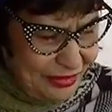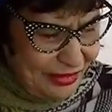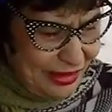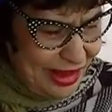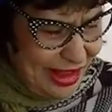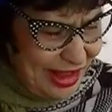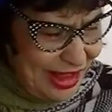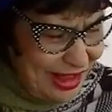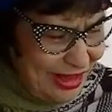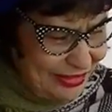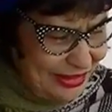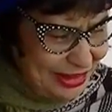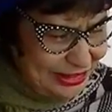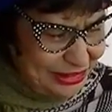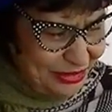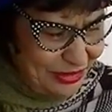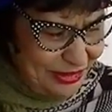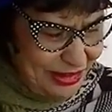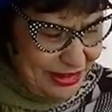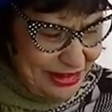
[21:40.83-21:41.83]
Wow,
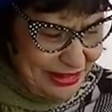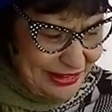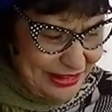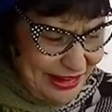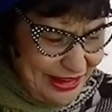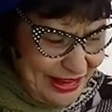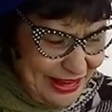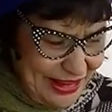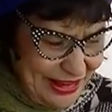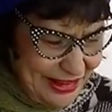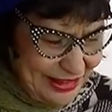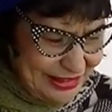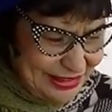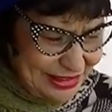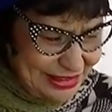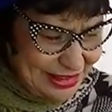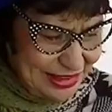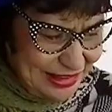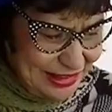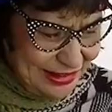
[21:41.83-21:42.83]
that's really
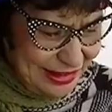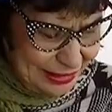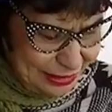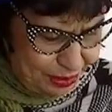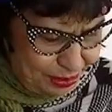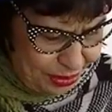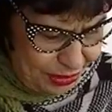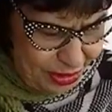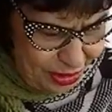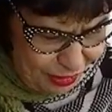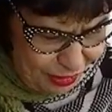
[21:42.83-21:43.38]
nice. Wow, that's